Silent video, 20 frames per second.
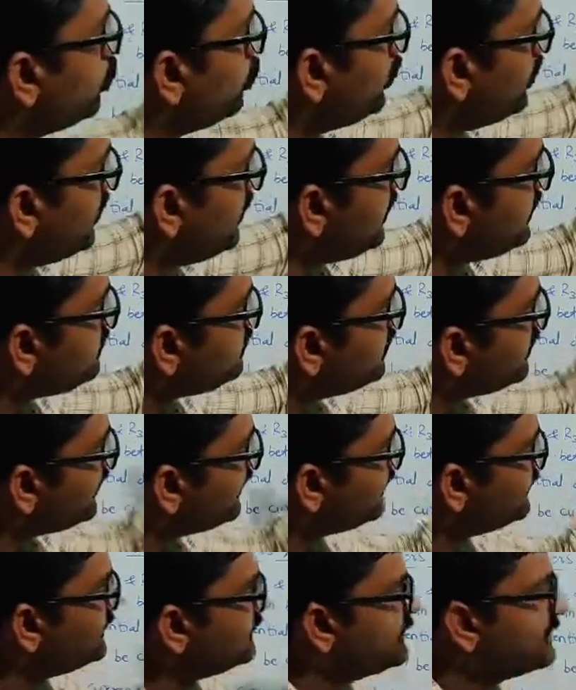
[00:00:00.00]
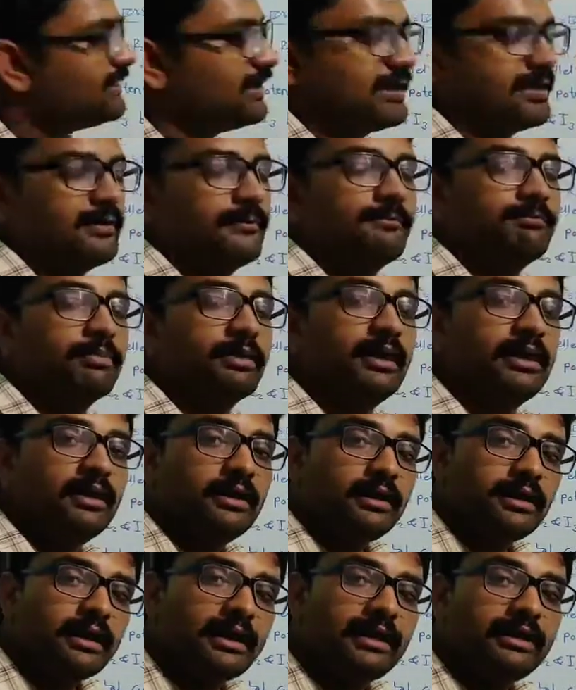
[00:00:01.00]
through each resistor
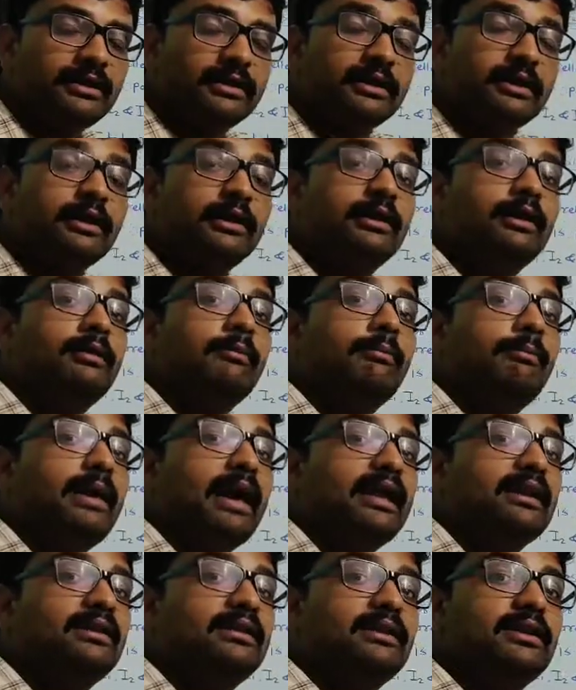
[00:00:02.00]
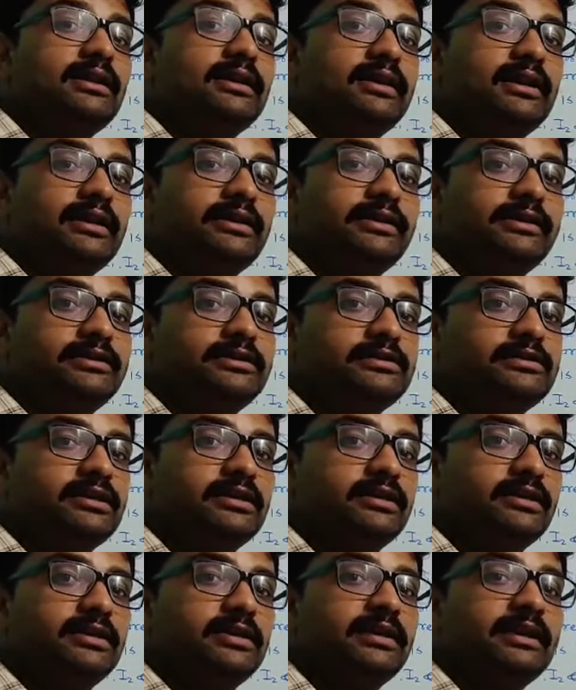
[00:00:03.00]
in parallel
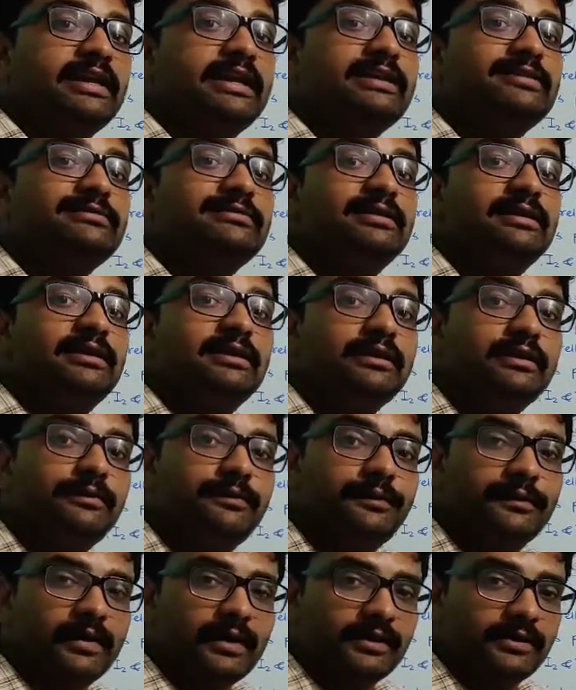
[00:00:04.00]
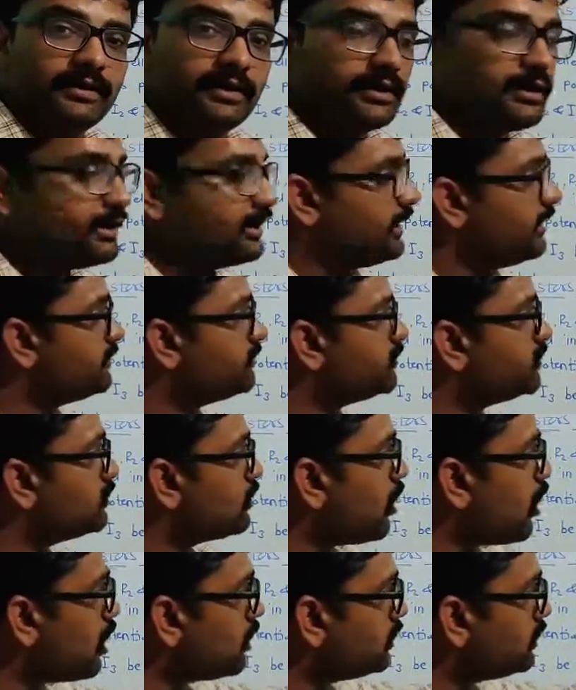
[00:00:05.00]
connection is different, is
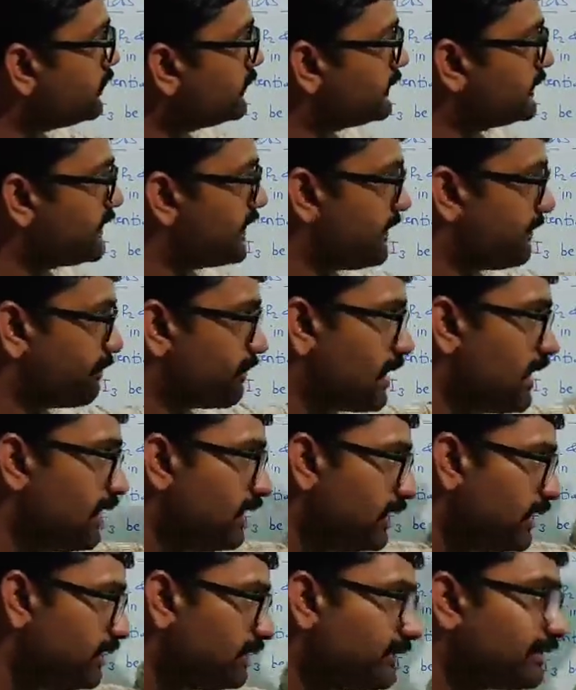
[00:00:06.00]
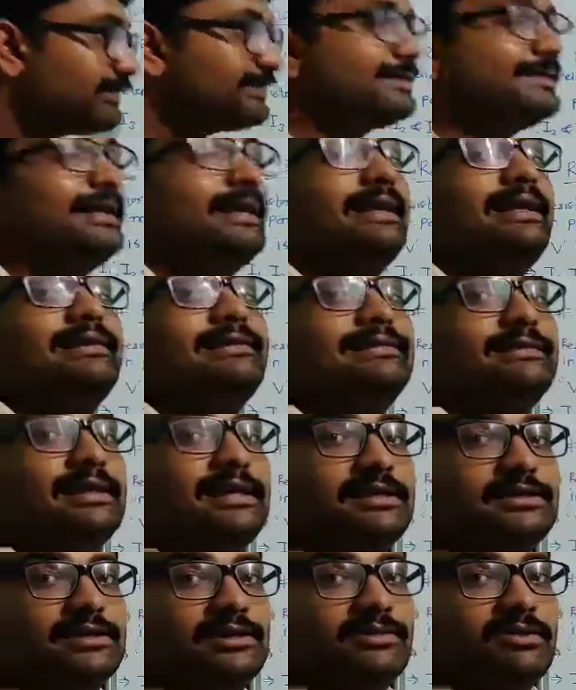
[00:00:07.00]
not same. In the series
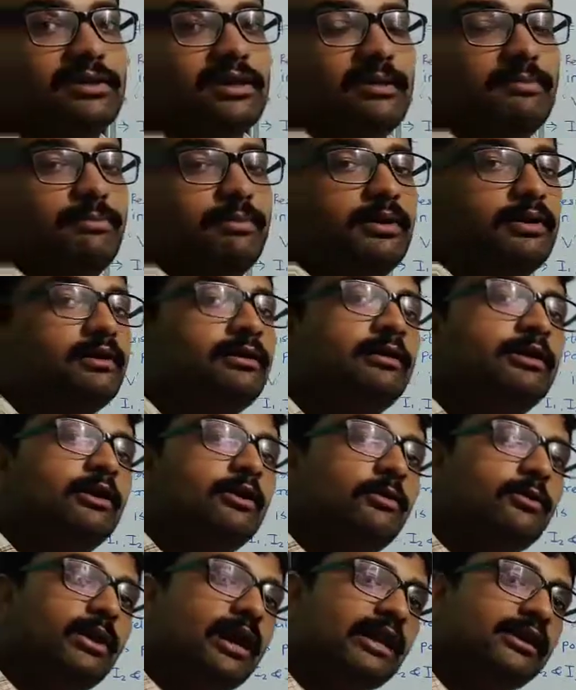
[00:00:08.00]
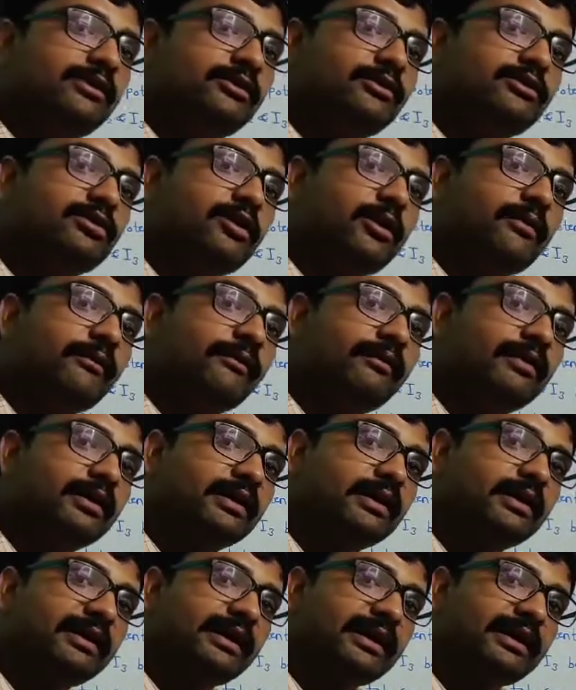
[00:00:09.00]
connection, what happen? Value of
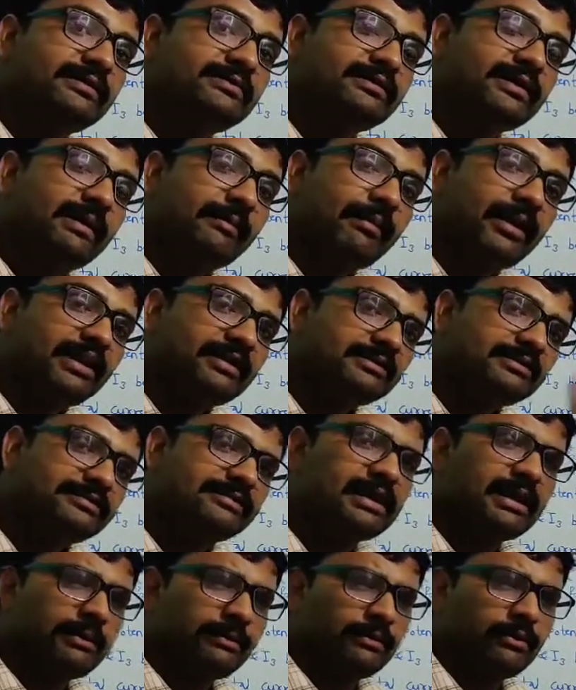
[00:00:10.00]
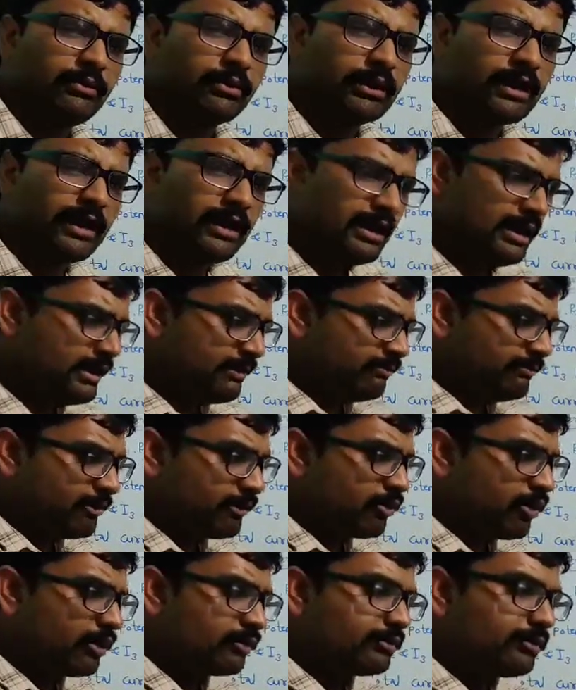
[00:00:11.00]
current is remain same. Okay,
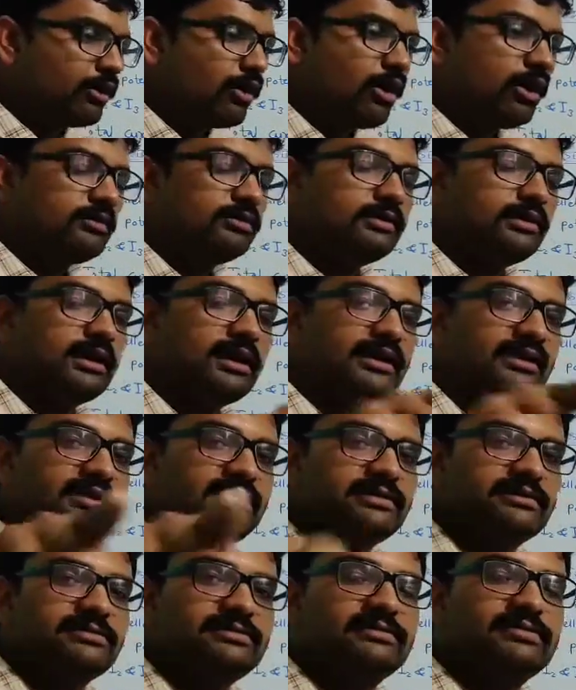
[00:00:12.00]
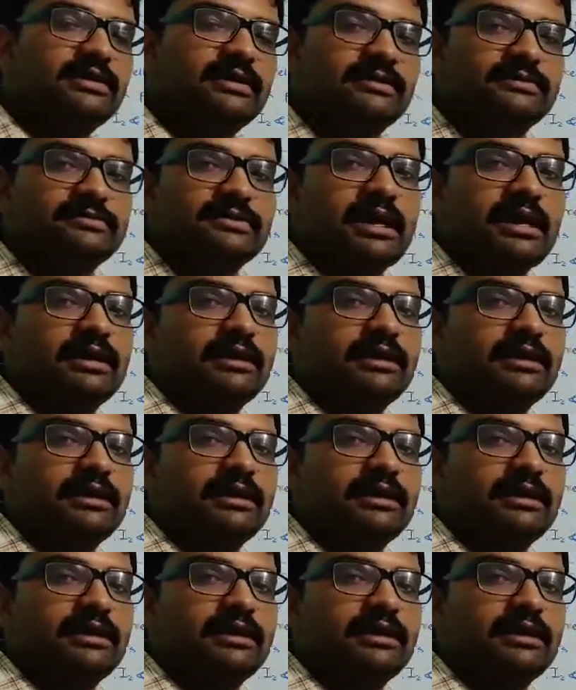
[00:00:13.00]
because all three resistors